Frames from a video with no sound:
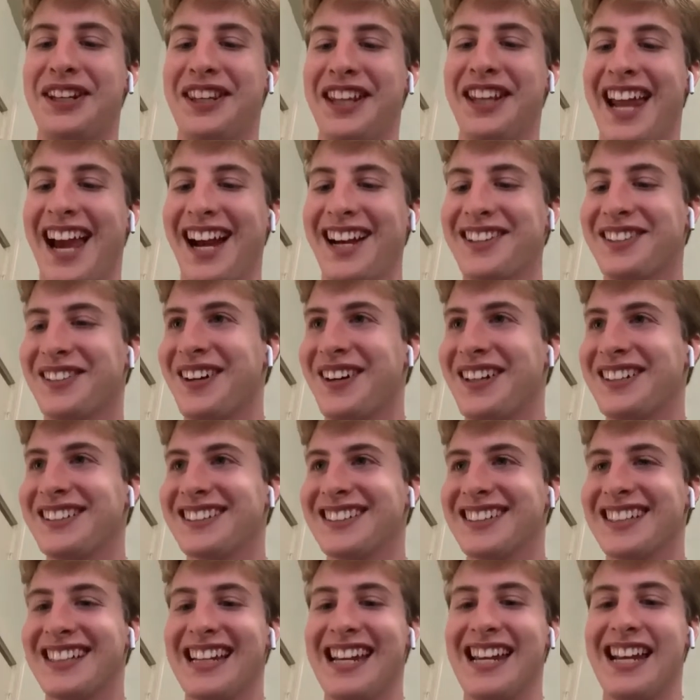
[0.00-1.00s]
to the next
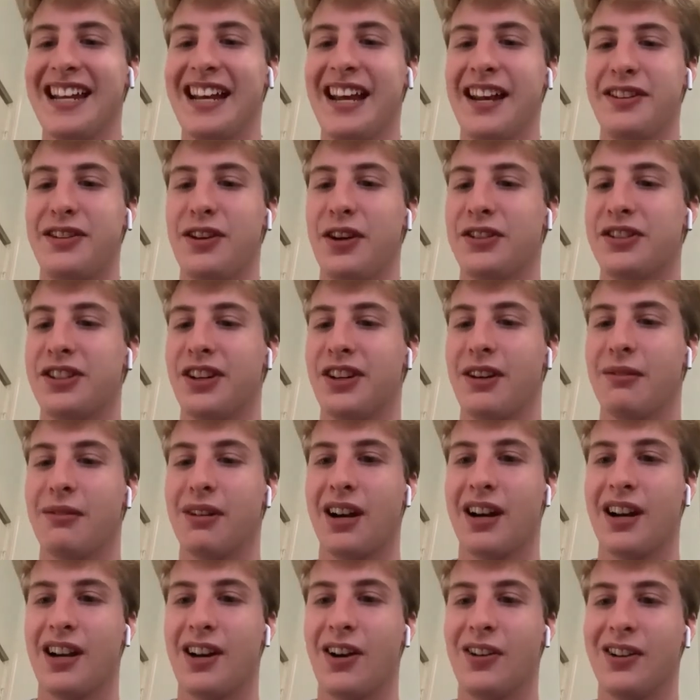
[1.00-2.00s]
question. Ian, it's your turn. We're
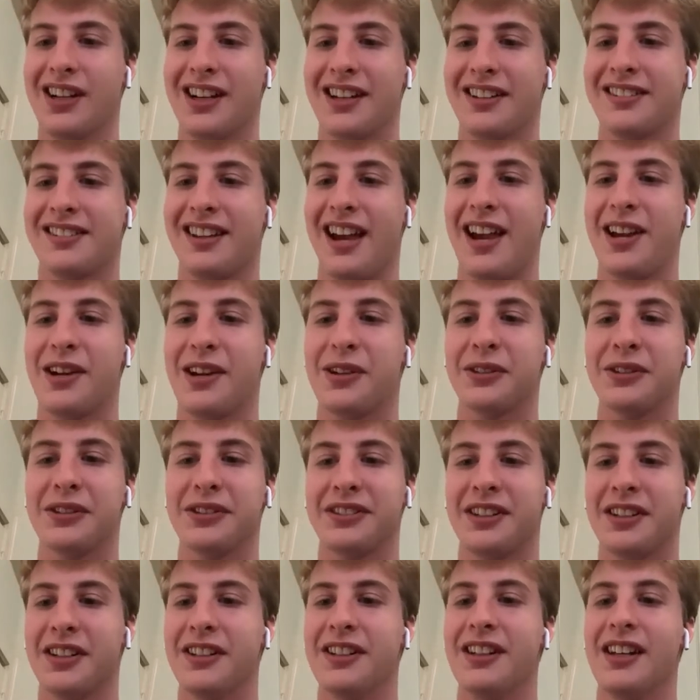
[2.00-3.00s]
gonna go like a cycle,
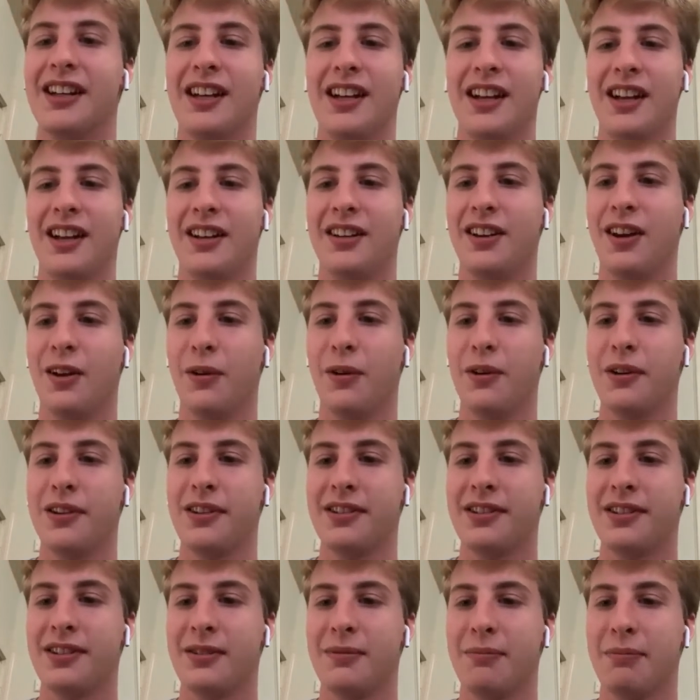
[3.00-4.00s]
so no mm-hmm.
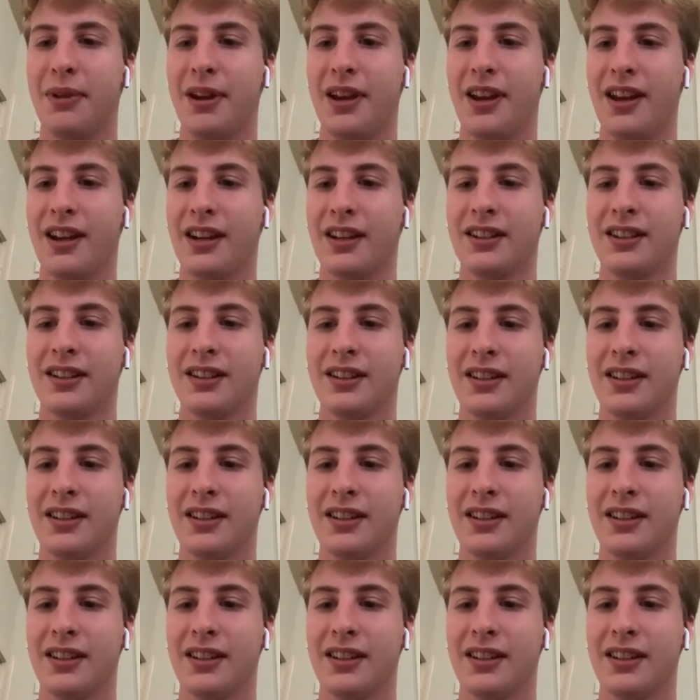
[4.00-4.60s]
one's being